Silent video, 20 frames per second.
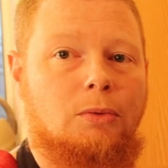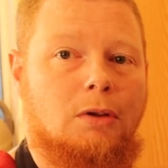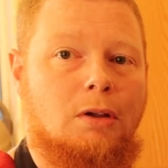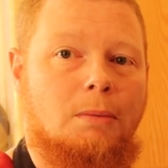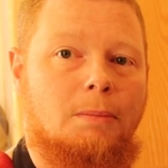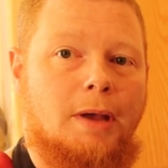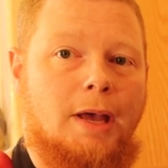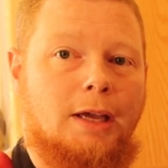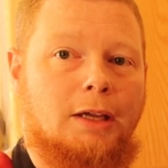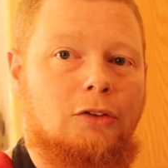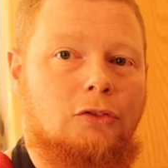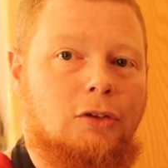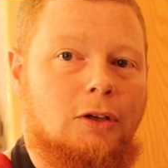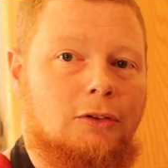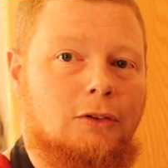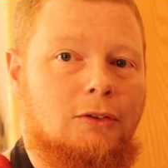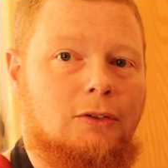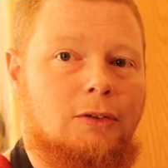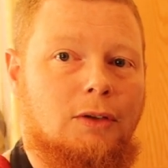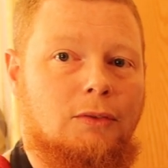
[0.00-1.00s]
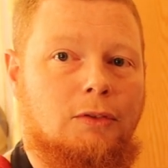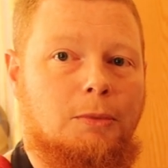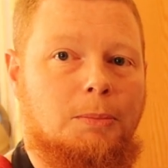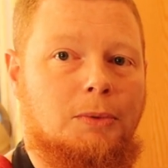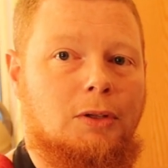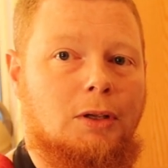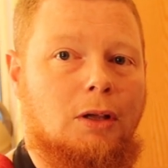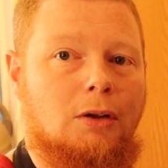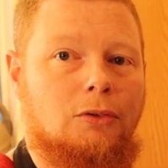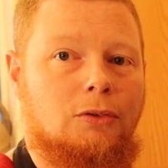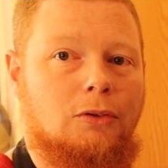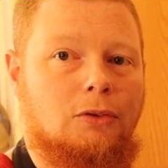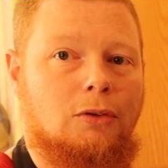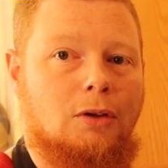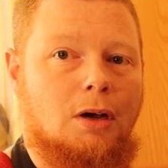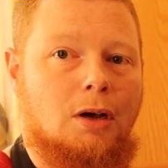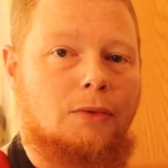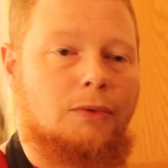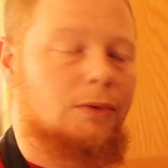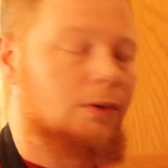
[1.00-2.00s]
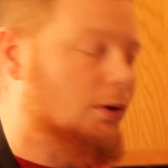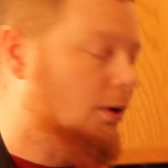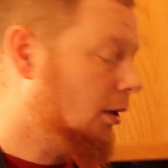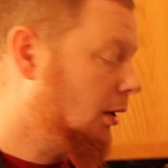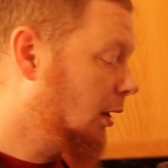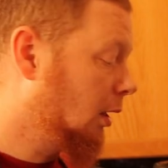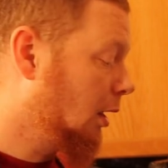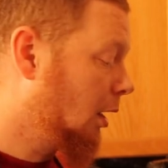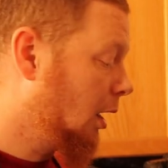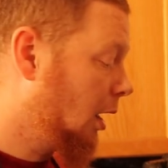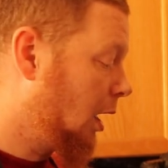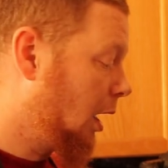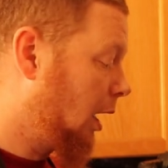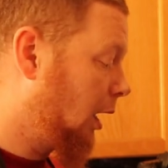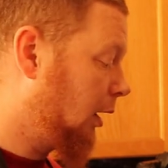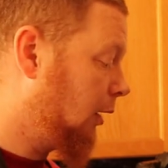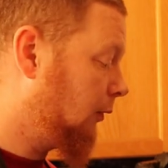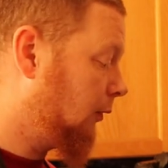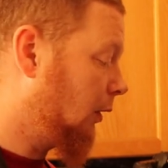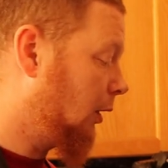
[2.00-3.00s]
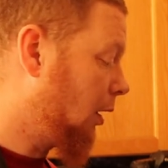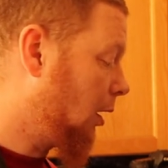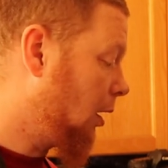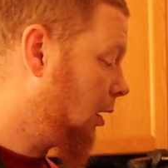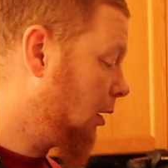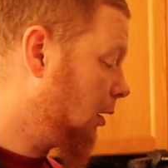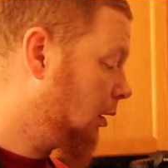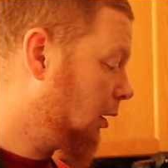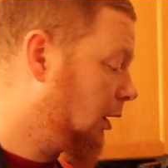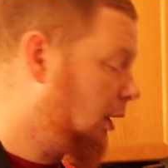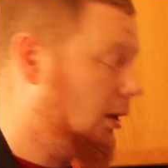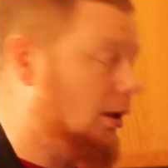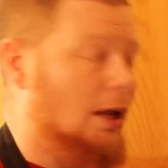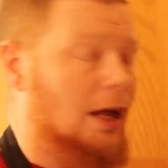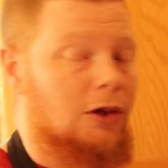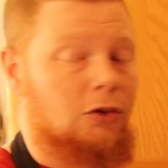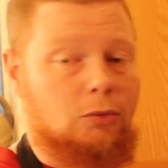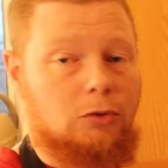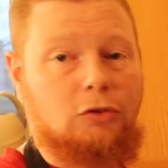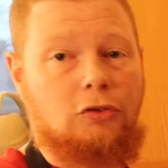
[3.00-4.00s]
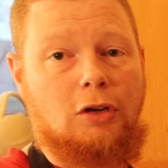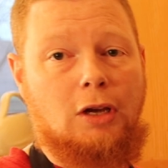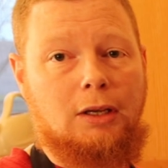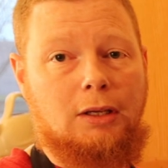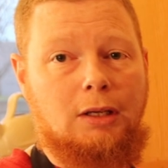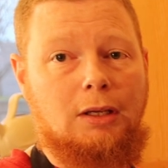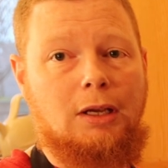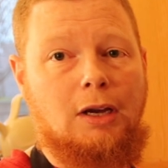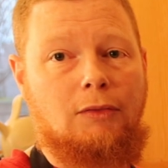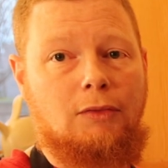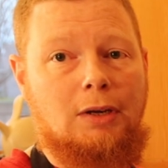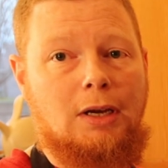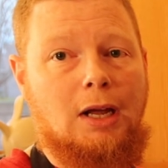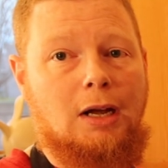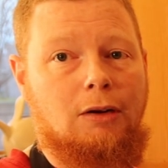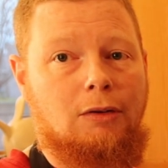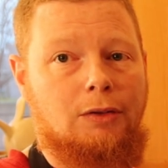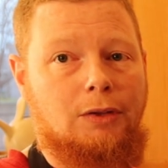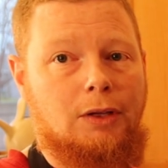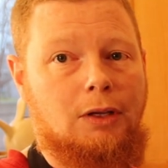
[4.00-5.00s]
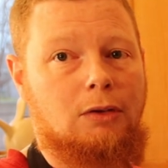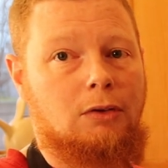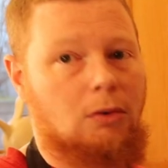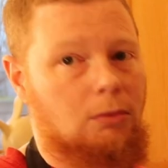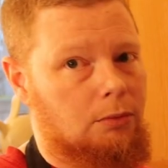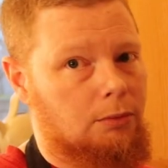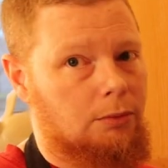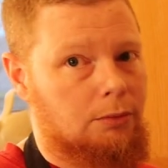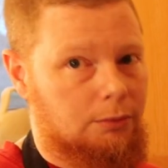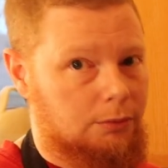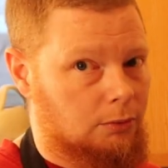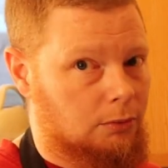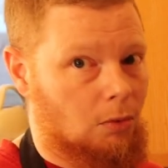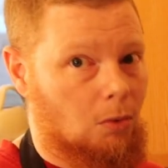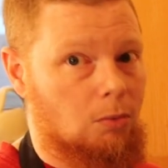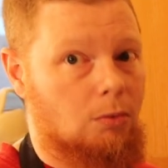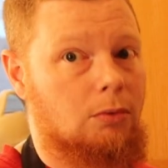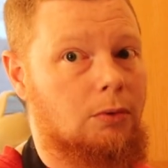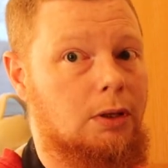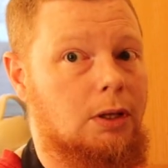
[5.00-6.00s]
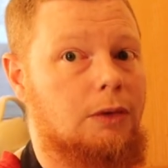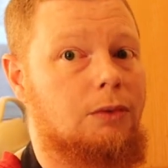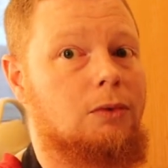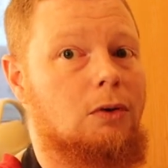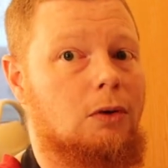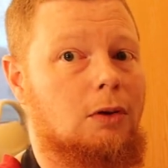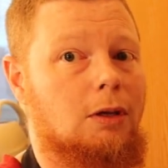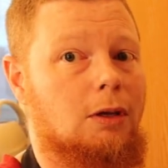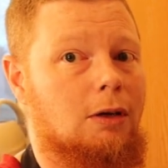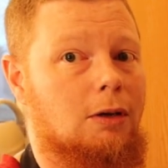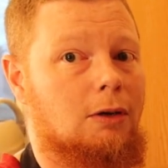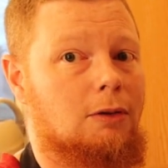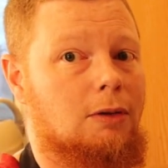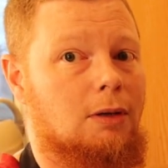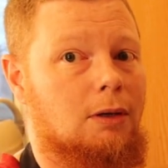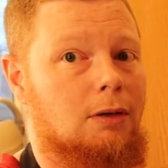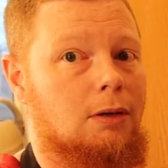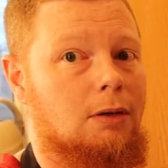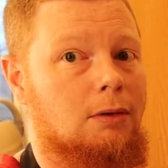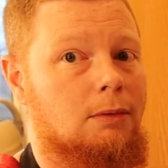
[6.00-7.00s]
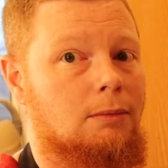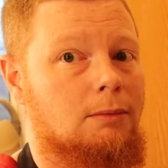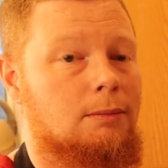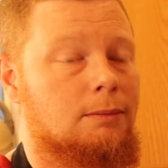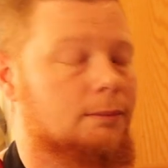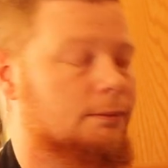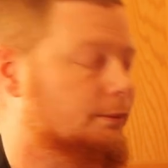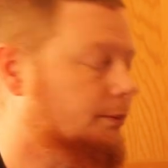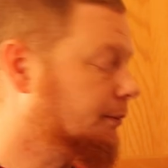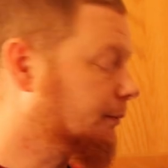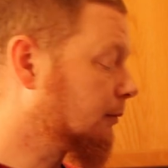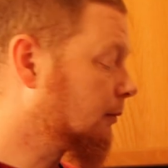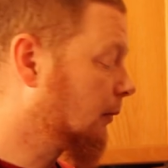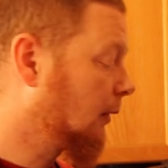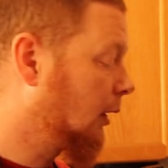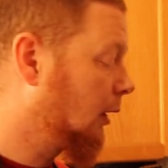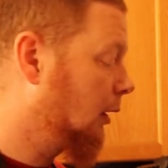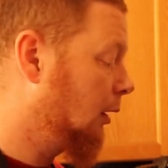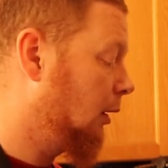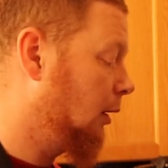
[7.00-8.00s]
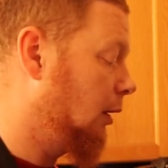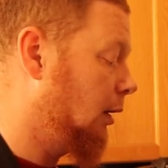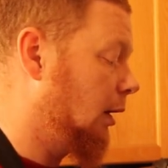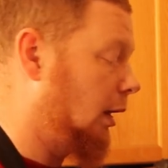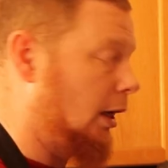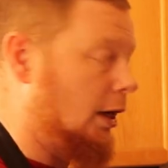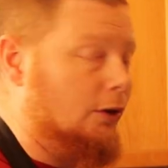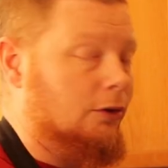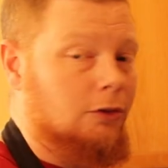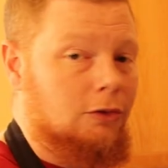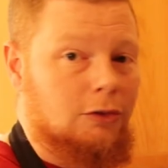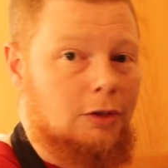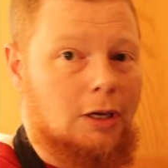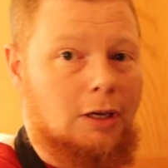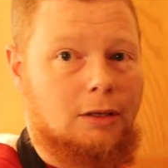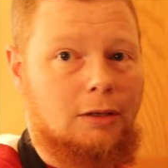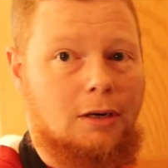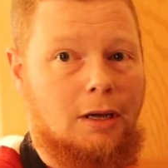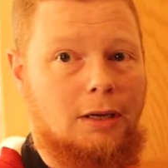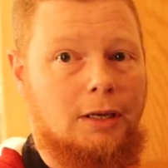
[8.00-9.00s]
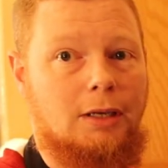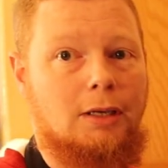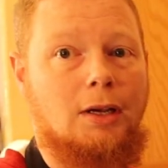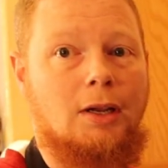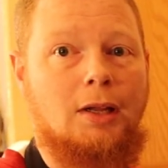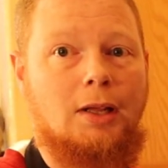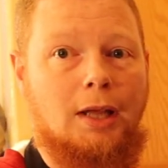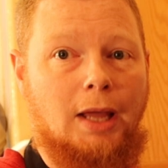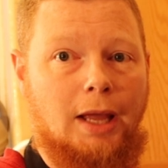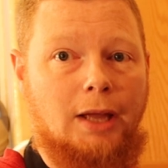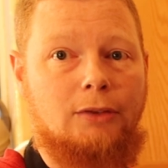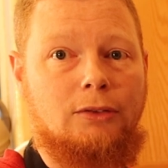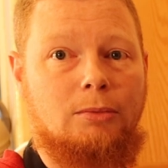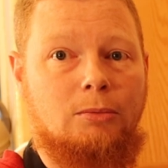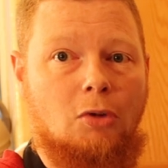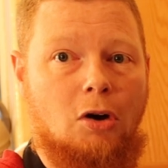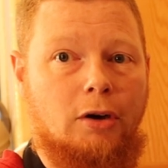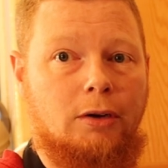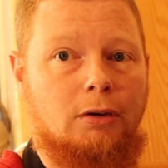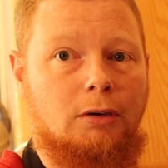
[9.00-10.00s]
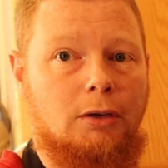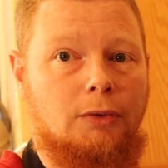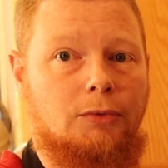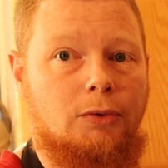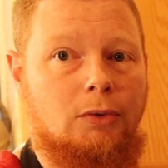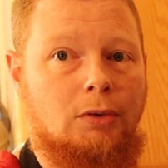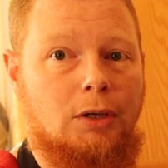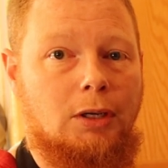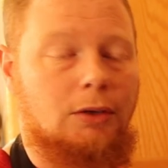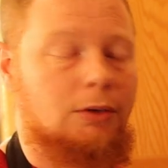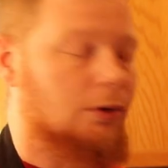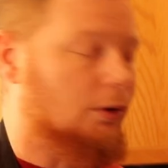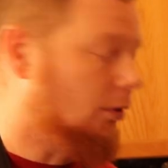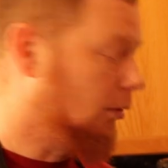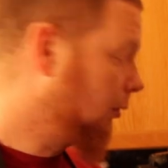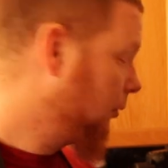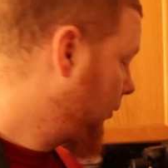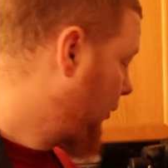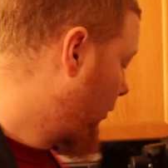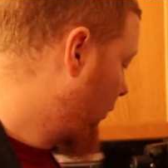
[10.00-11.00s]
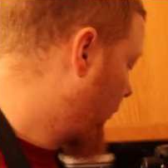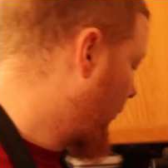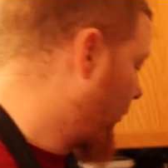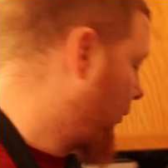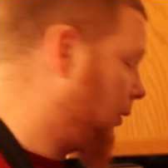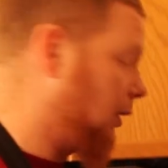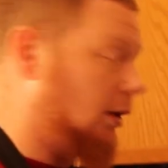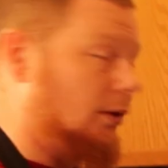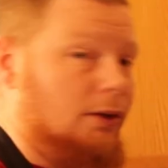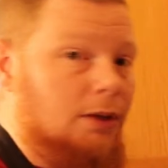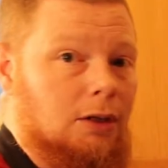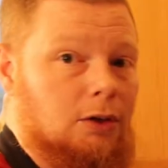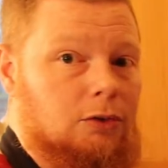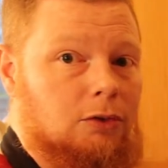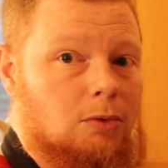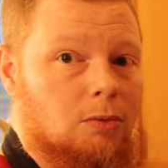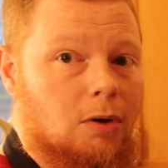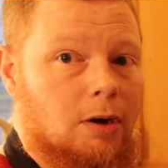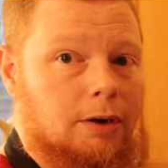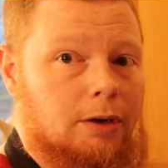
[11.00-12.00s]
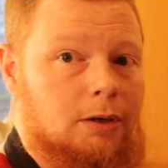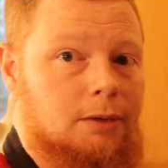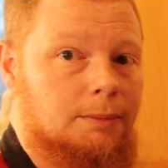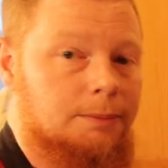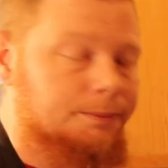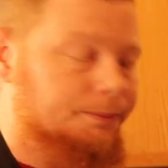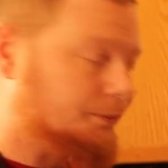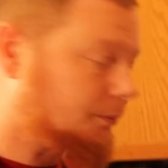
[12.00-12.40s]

We'll come back and check to see if the potatoes are softened. And if they are, and as we're checking every now and then, don't leave cooking unattended. As you're checking on it, add some water if you need to. You get the extra water.